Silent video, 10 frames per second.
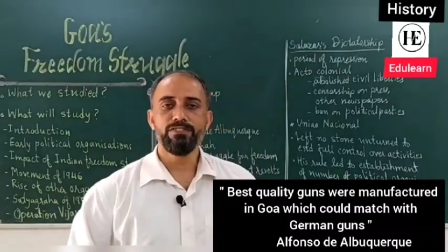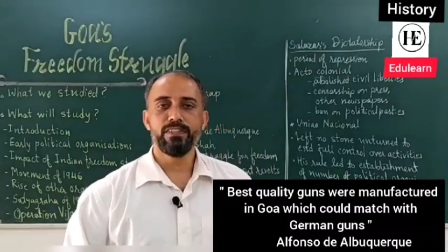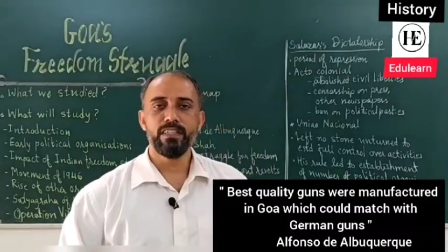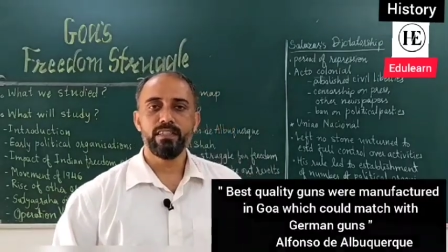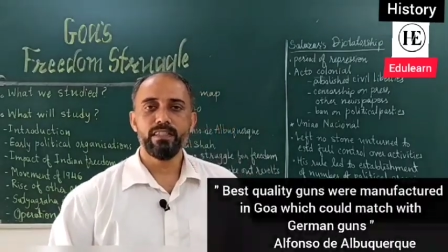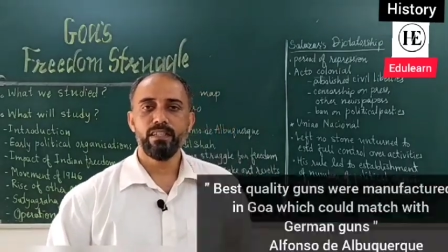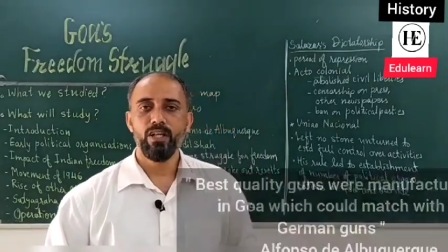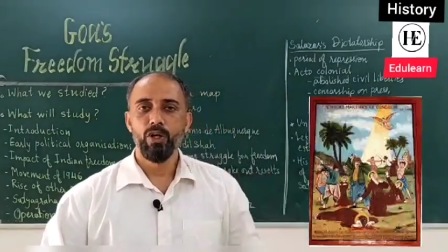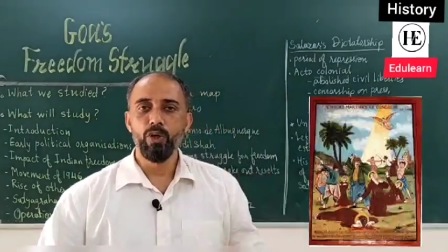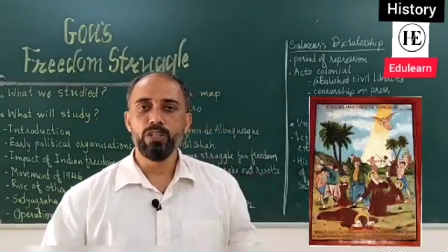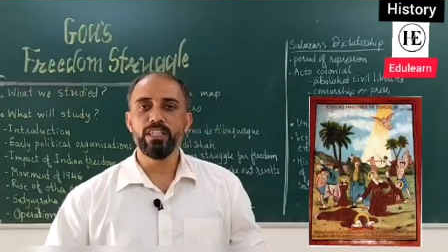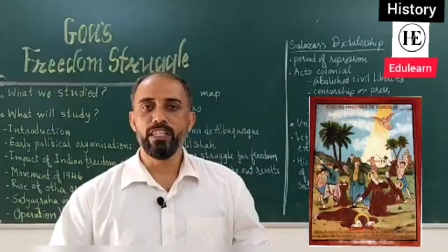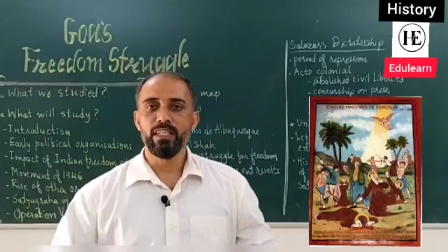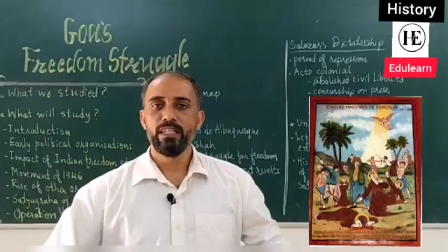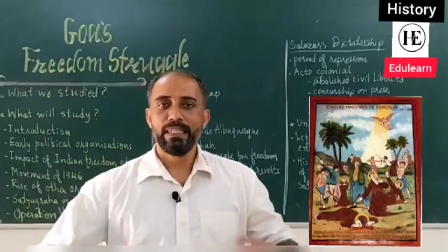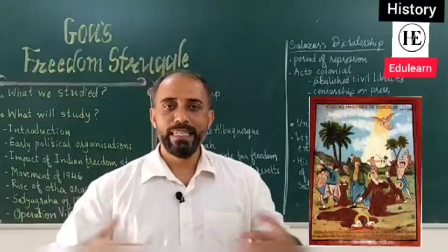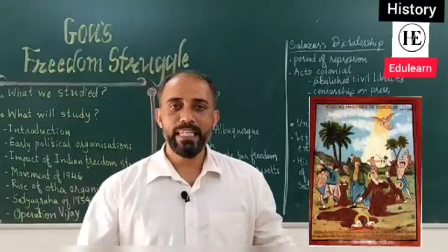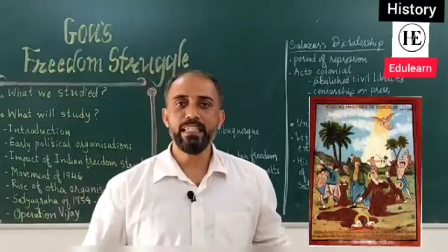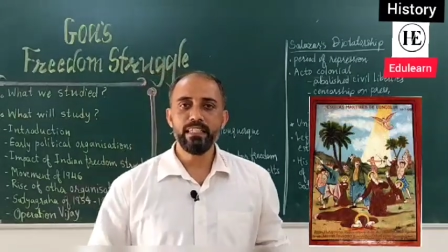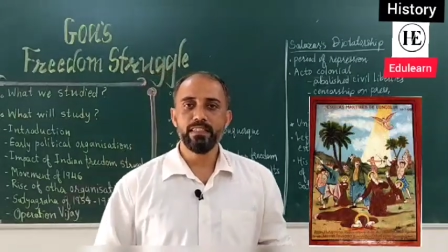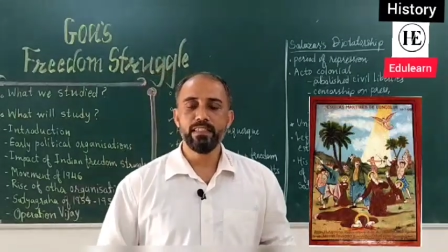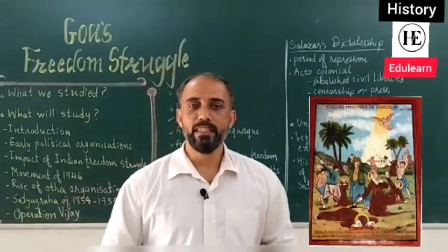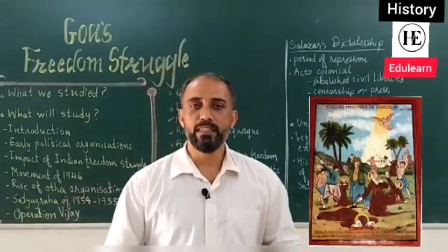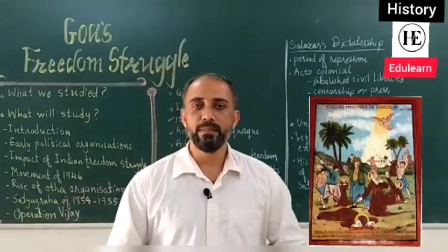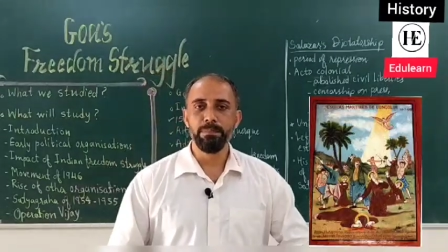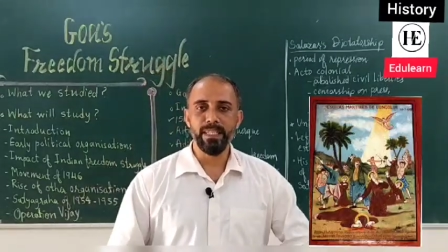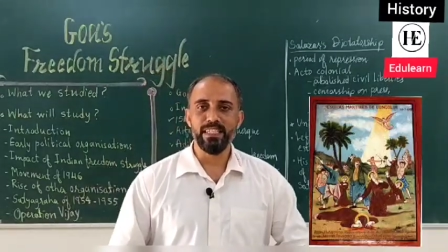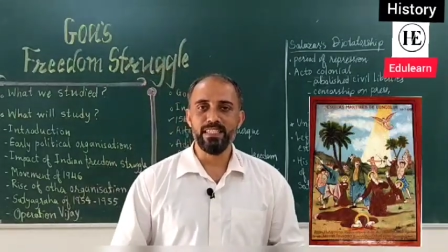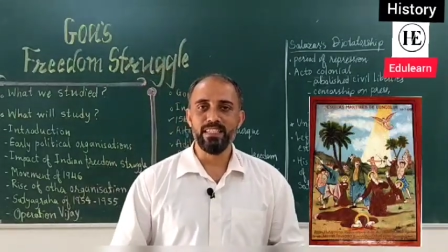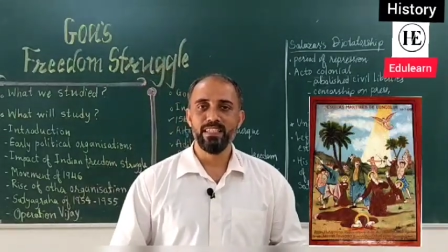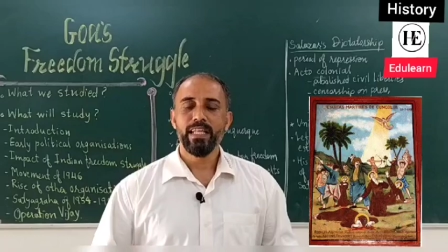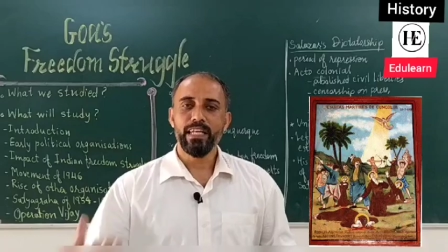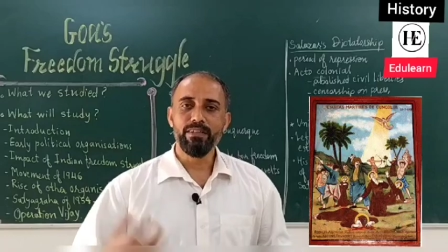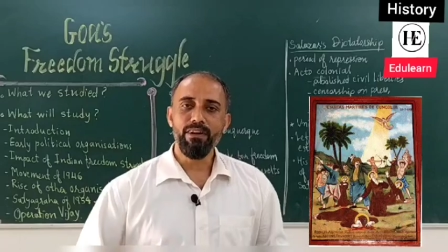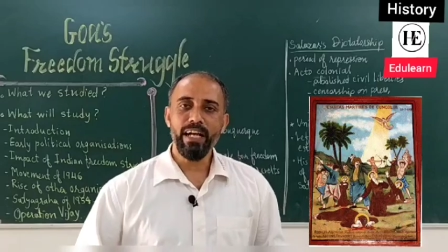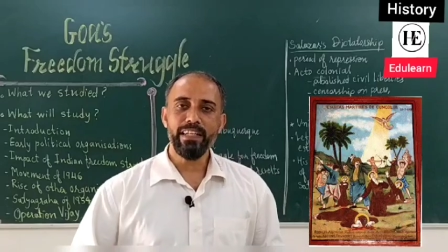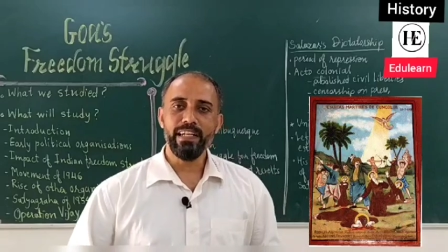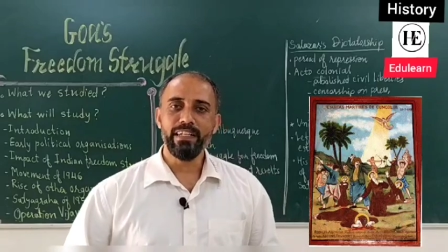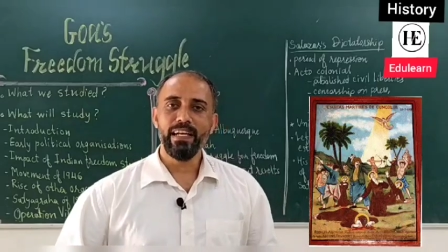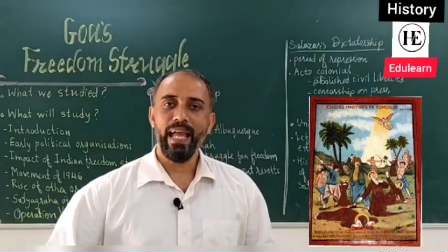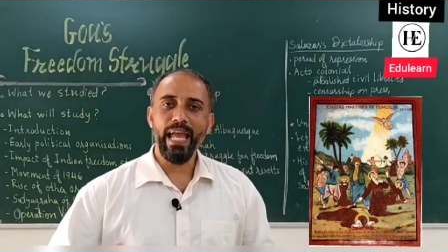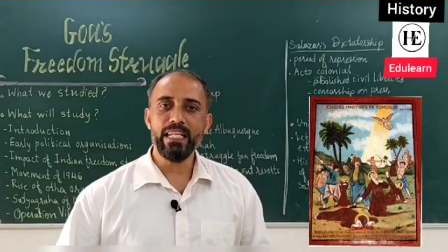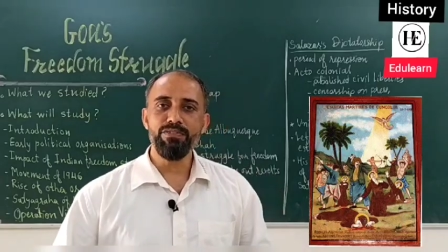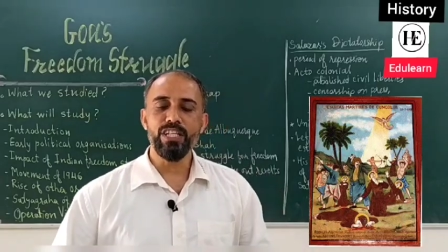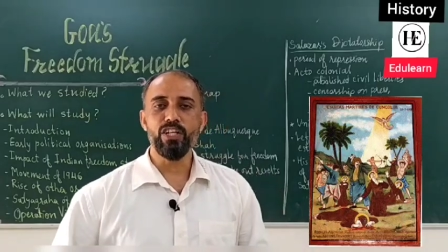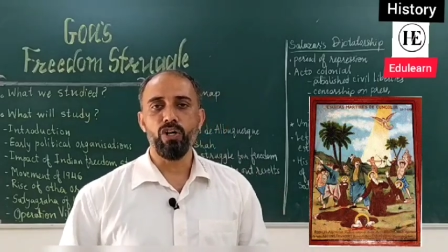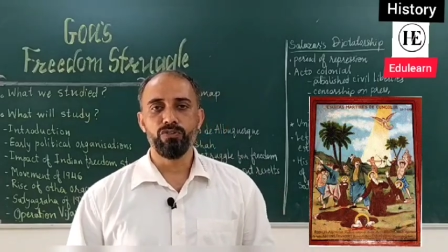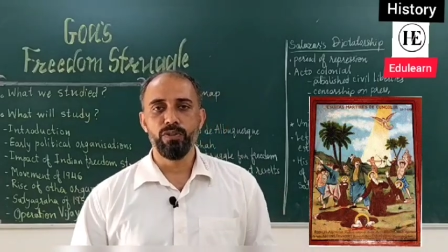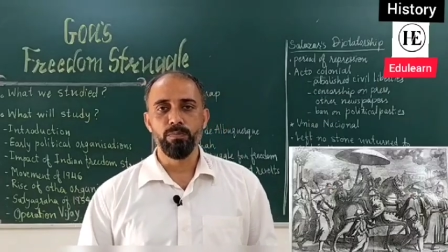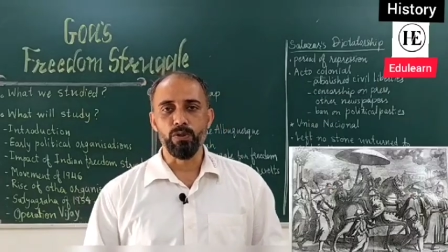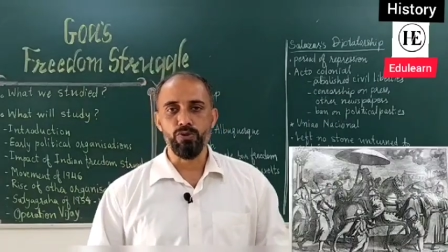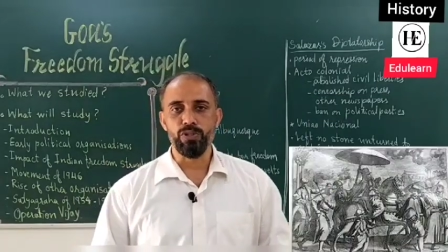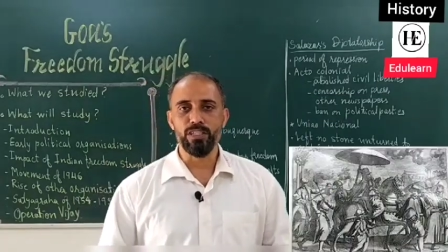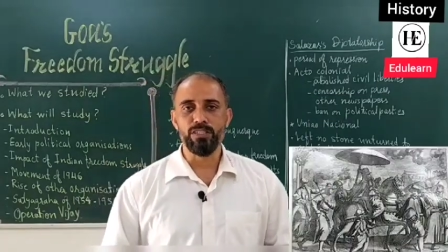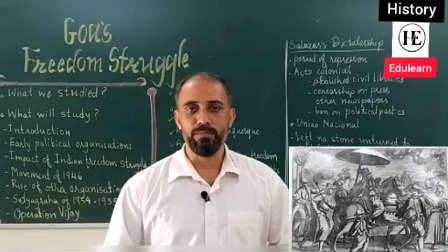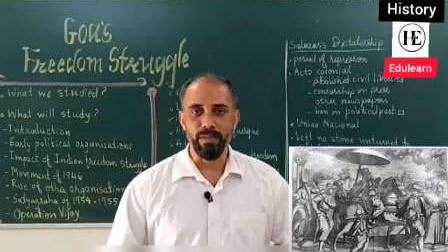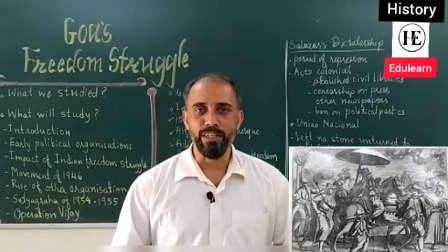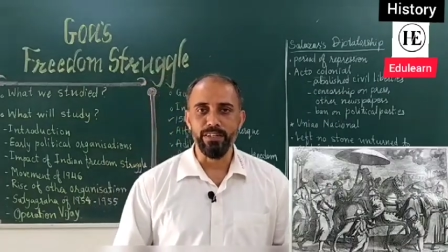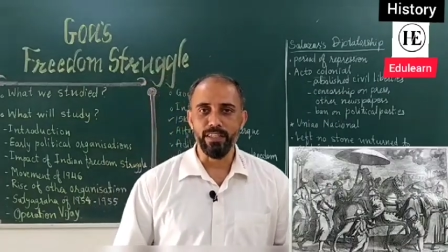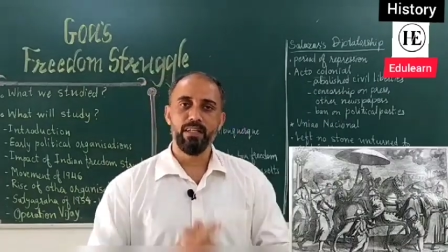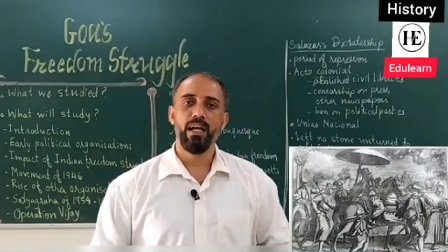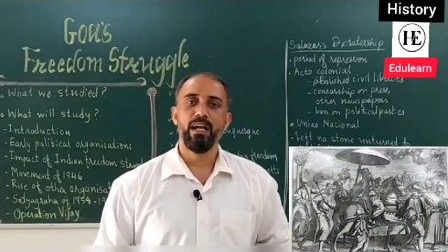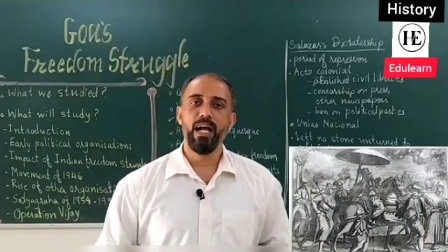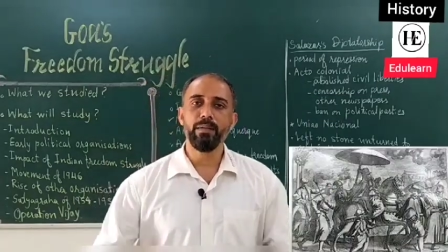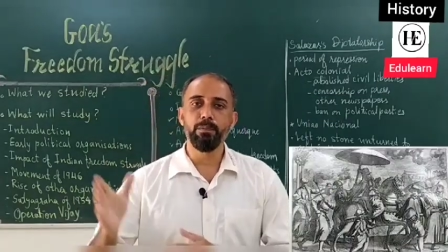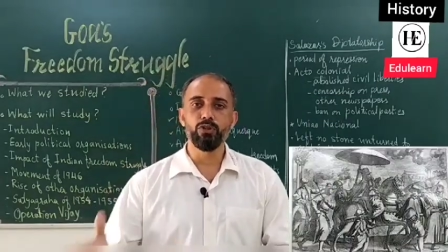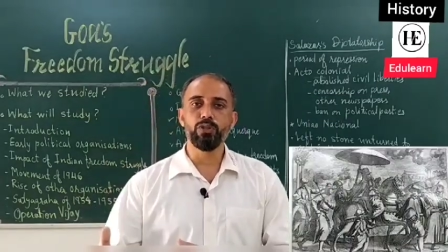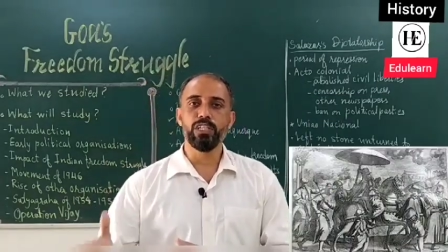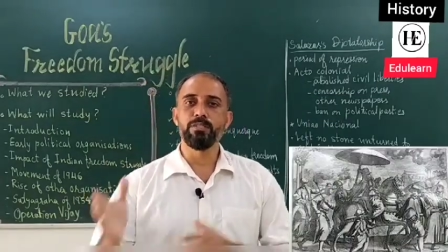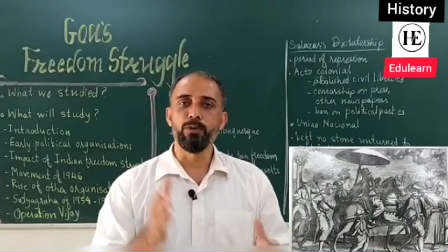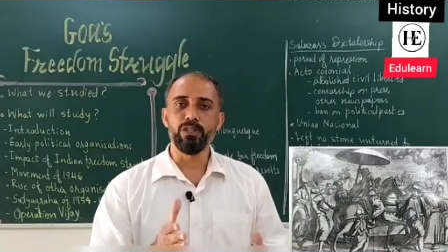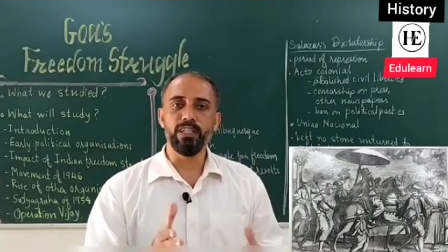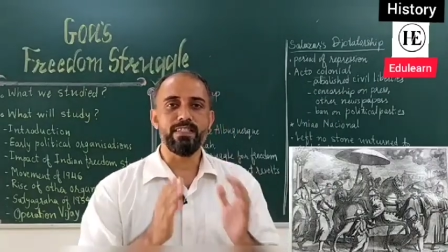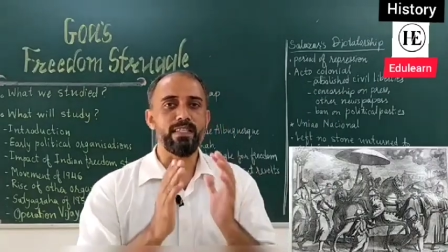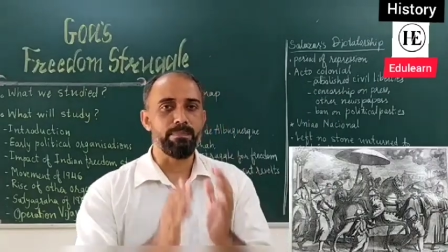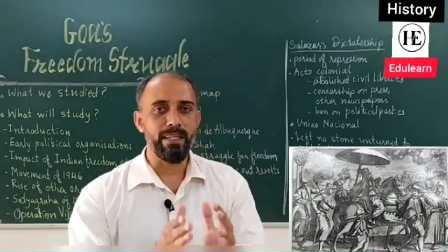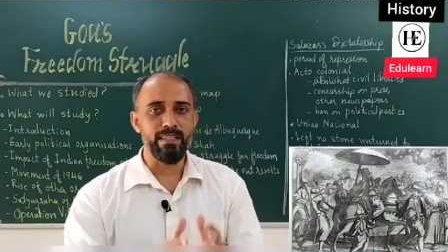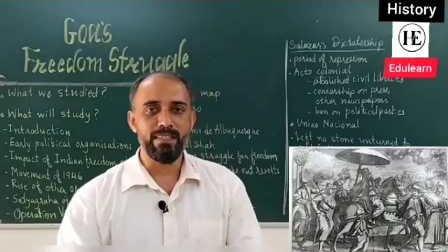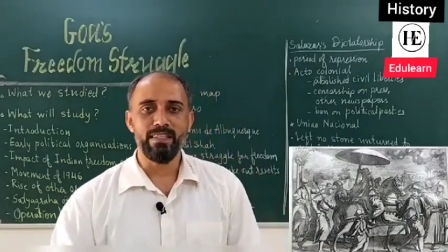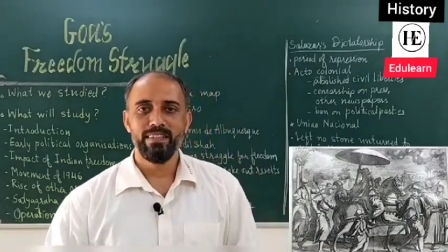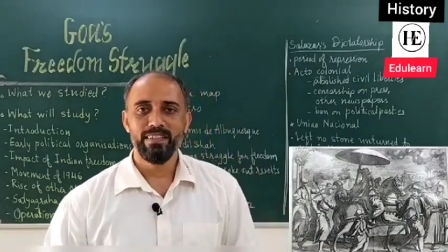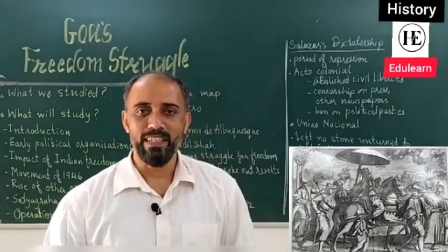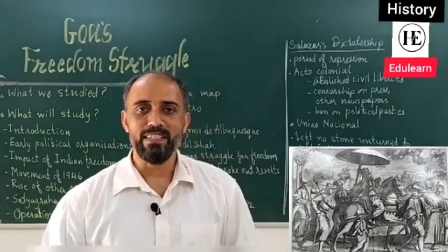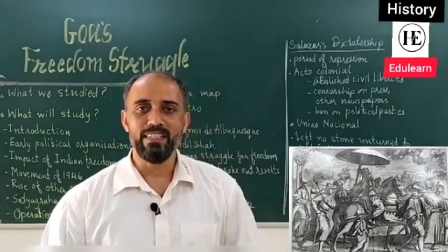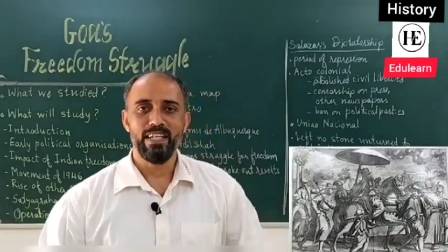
after local killed the priest, they invited envy of Portuguese military, and Portuguese brutally suppressed this